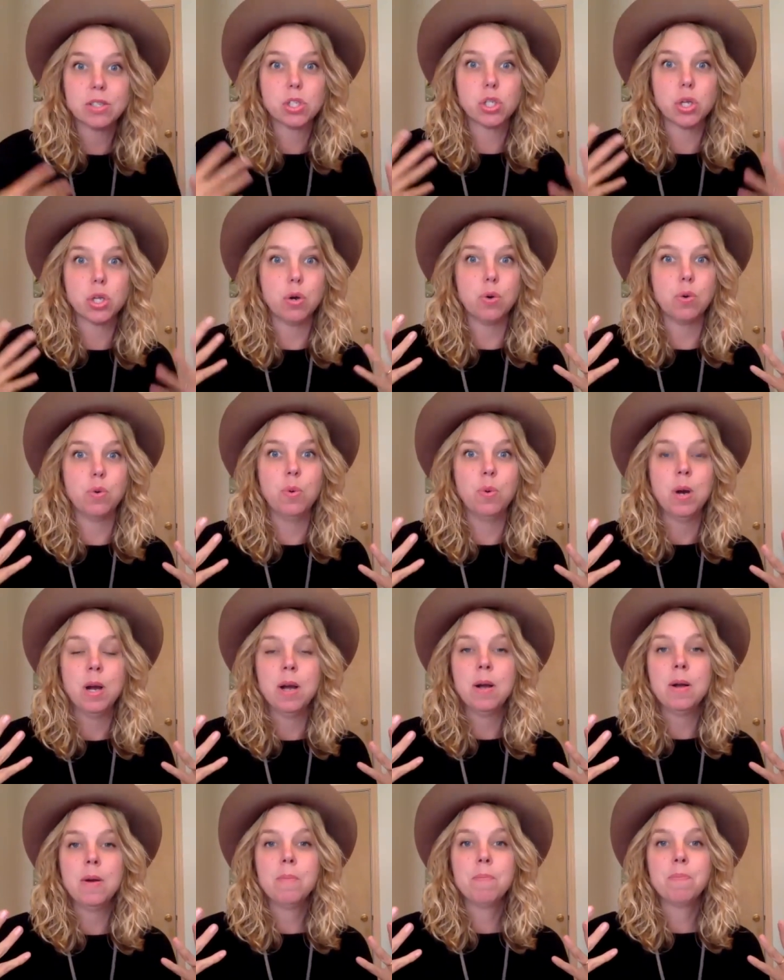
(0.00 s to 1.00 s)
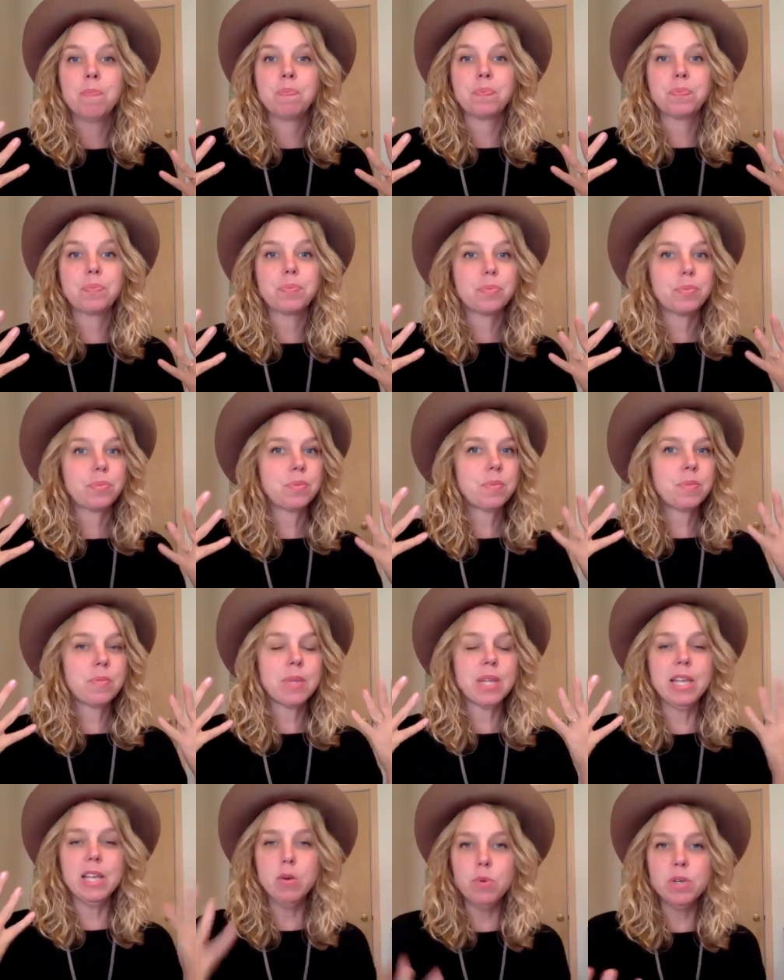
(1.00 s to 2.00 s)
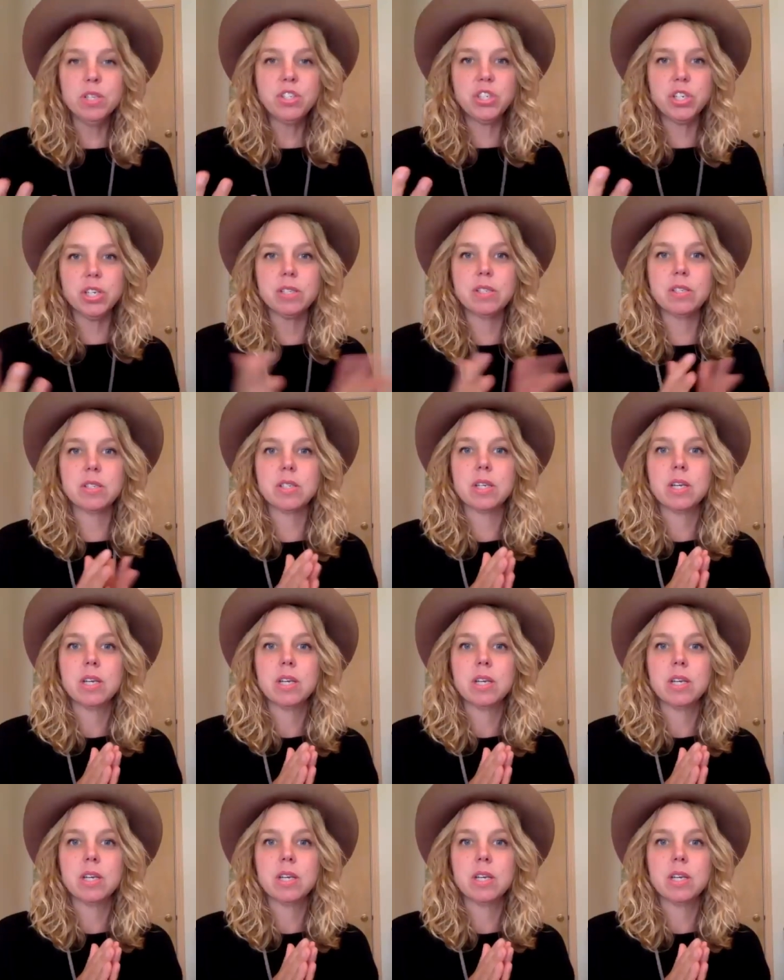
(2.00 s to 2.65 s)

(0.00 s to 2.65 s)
So it was just